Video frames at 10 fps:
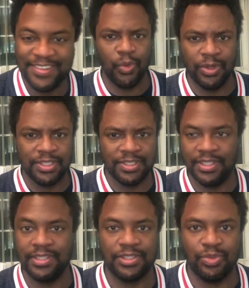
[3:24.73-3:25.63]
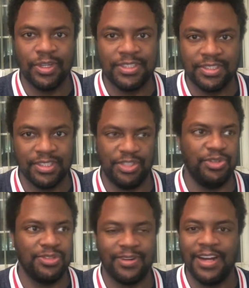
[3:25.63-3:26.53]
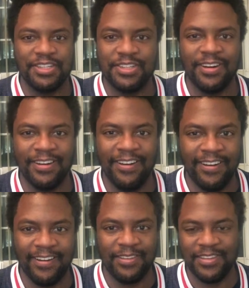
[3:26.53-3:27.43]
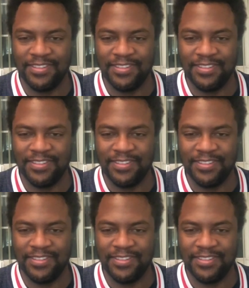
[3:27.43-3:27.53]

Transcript: What's this? You scratched our car.